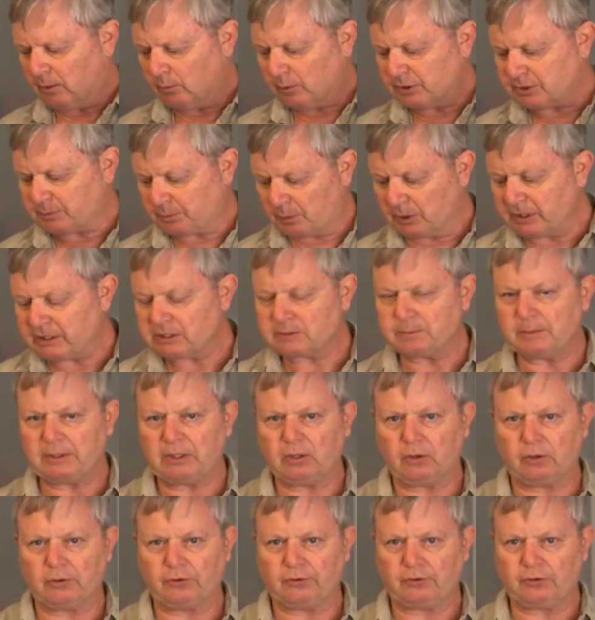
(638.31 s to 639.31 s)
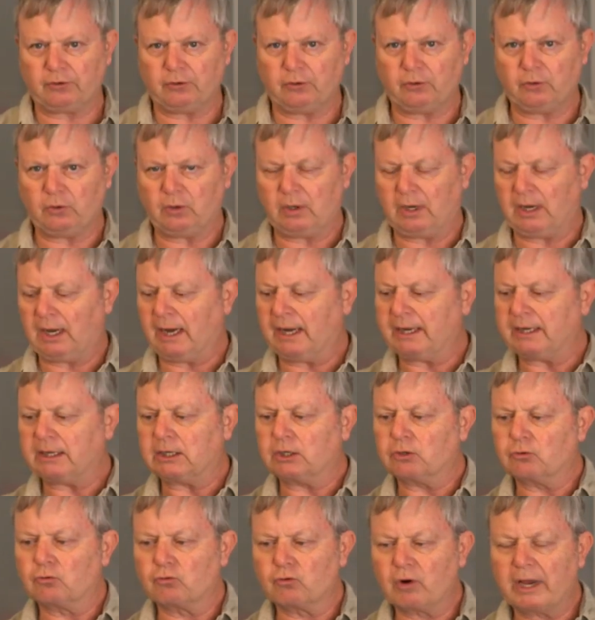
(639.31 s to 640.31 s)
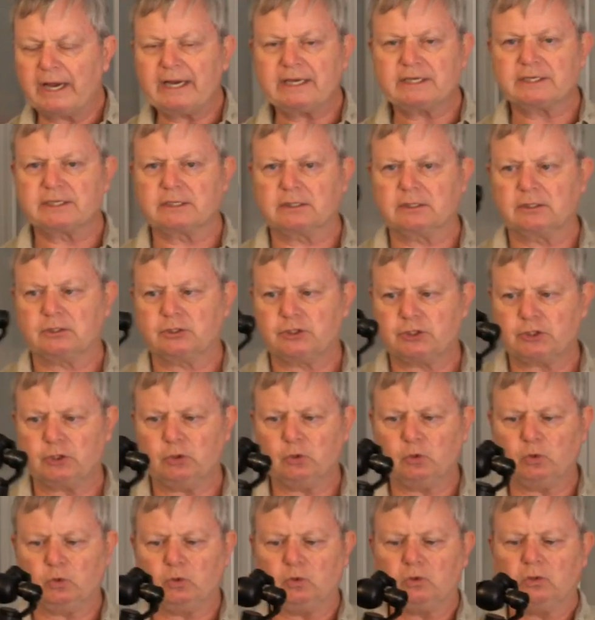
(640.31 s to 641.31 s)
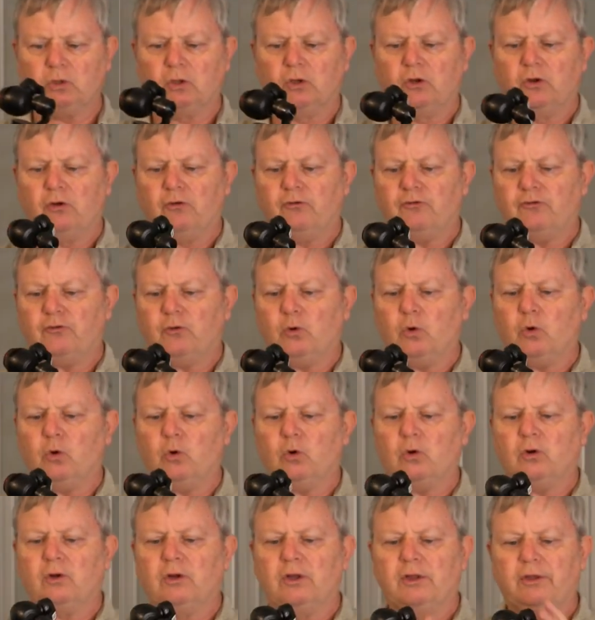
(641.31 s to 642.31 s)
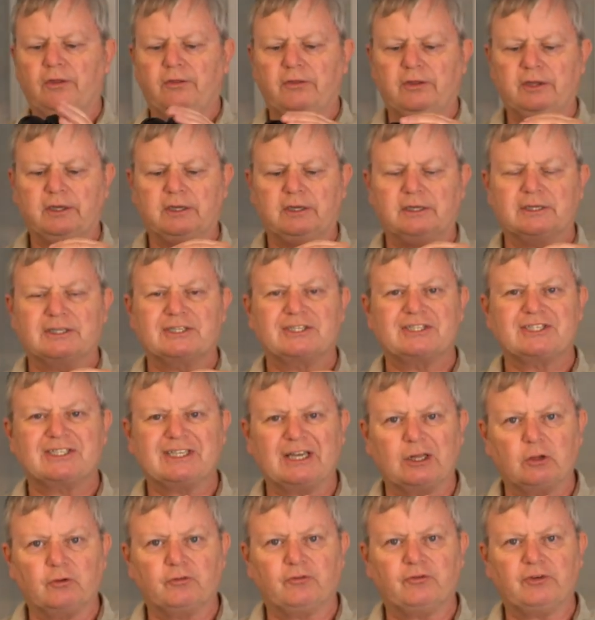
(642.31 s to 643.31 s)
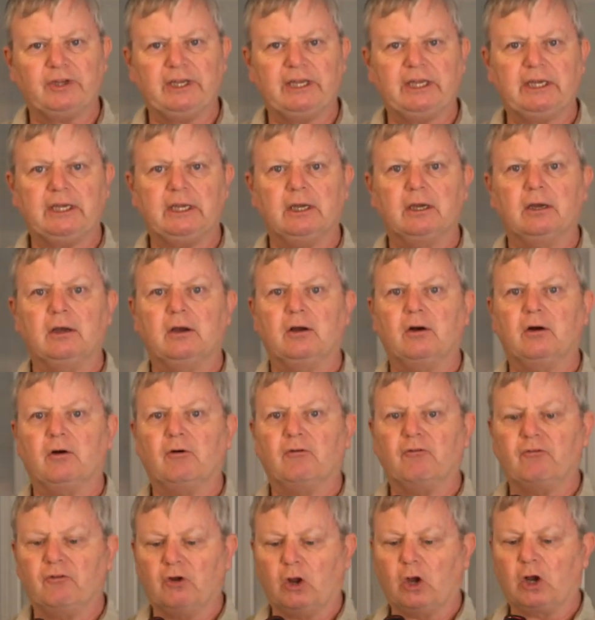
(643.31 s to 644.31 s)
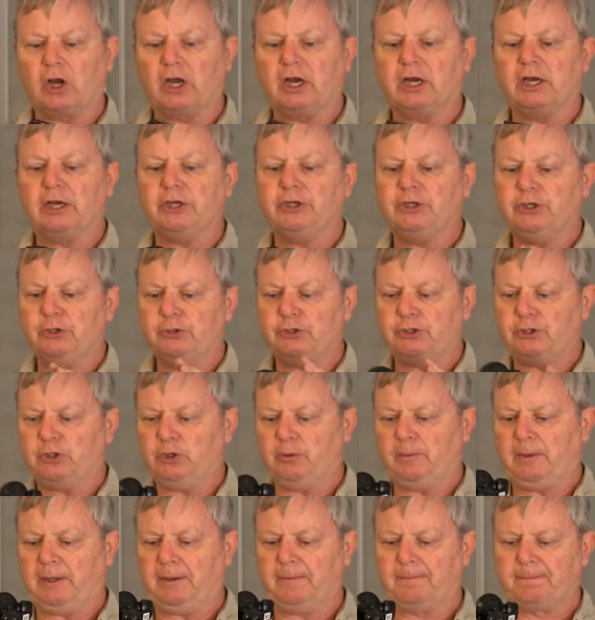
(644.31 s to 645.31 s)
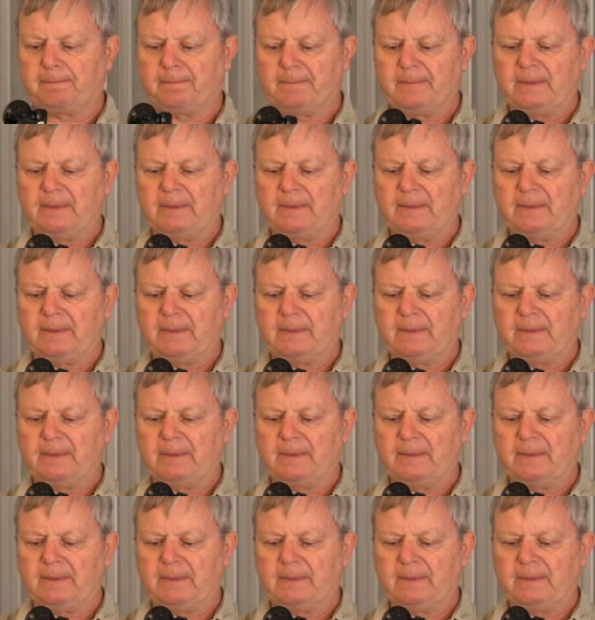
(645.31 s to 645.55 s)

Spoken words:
which brings me on to a great tool for the selfie vlogger YouTuber.